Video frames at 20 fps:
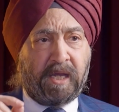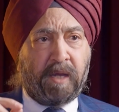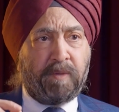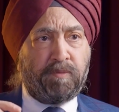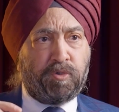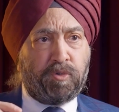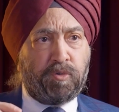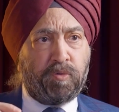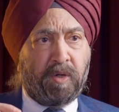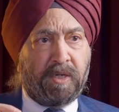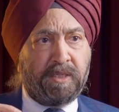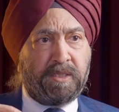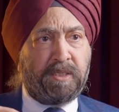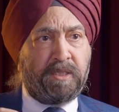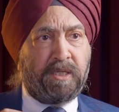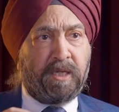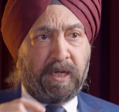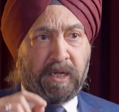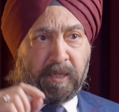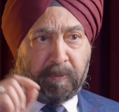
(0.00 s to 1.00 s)
comes to us,
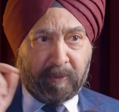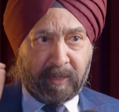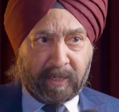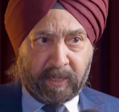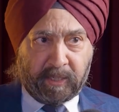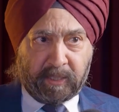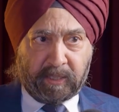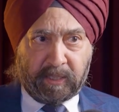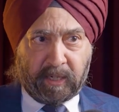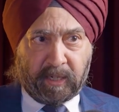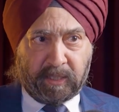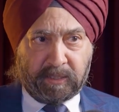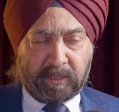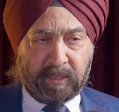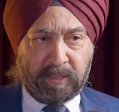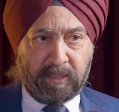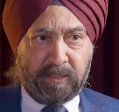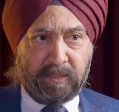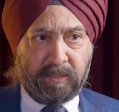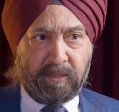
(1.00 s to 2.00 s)
eliminate
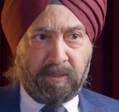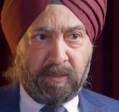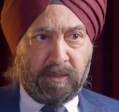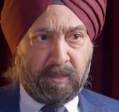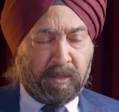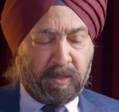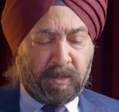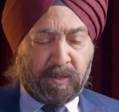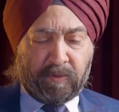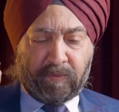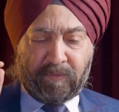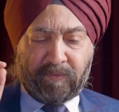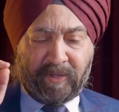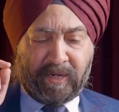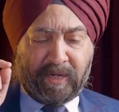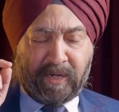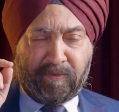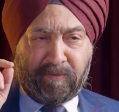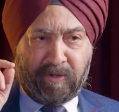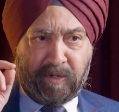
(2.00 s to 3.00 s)
glasses. We
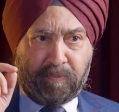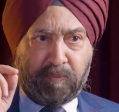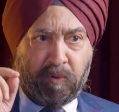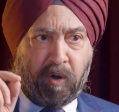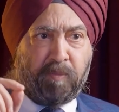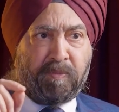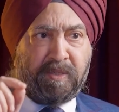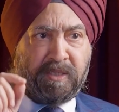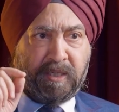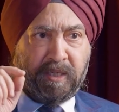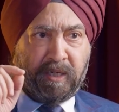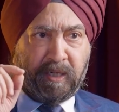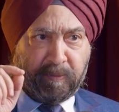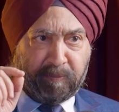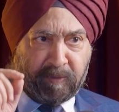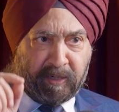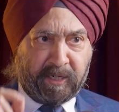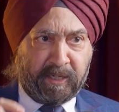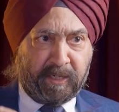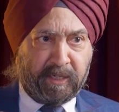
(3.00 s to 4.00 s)
never promise
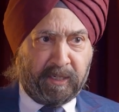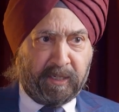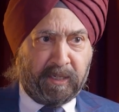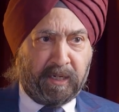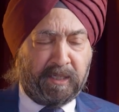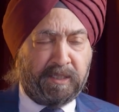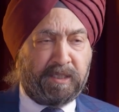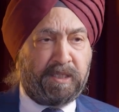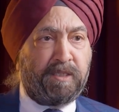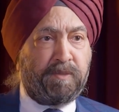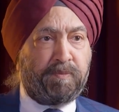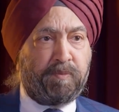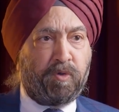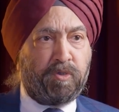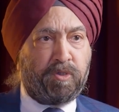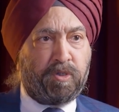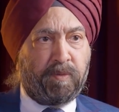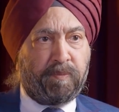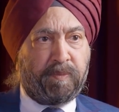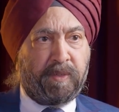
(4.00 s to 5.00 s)
eliminating glasses
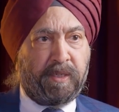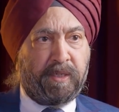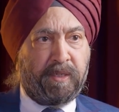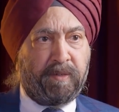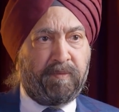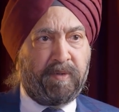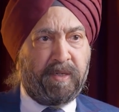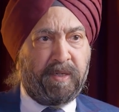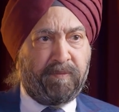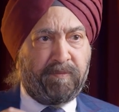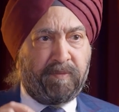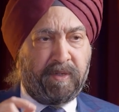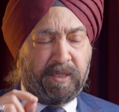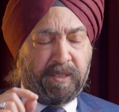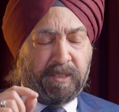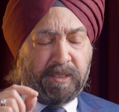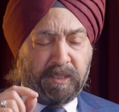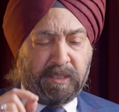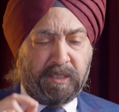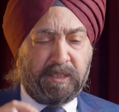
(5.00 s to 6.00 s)
post-operatively. We
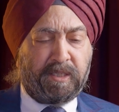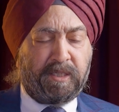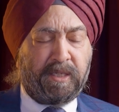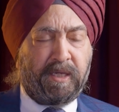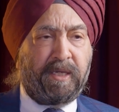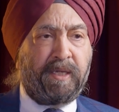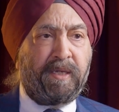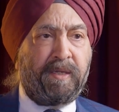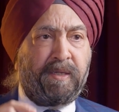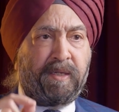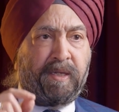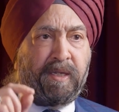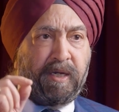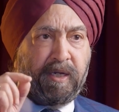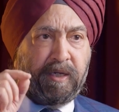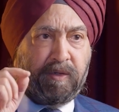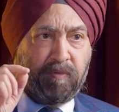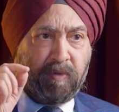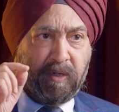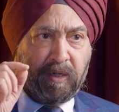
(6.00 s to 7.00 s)
just say
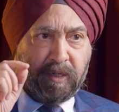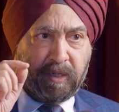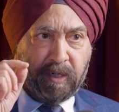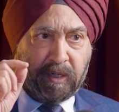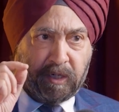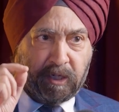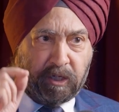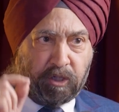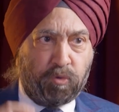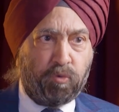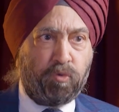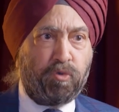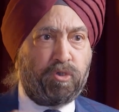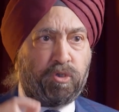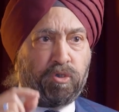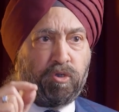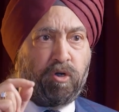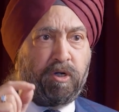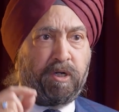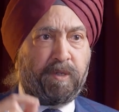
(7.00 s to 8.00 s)
it will reduce
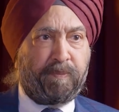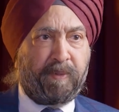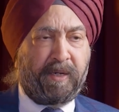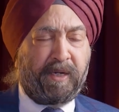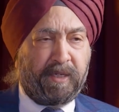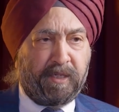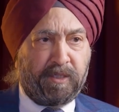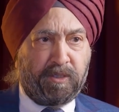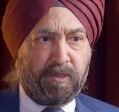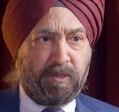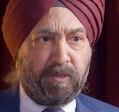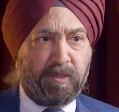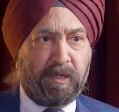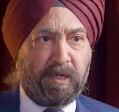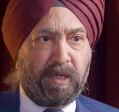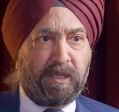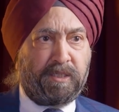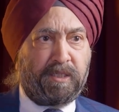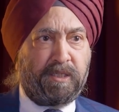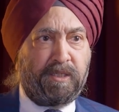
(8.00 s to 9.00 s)
your dependence on
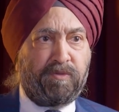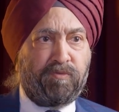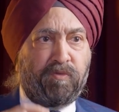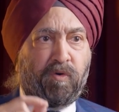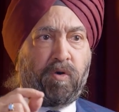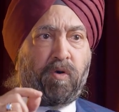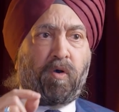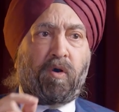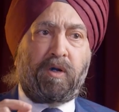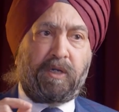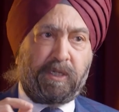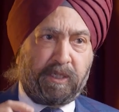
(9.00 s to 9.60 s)
glasses for all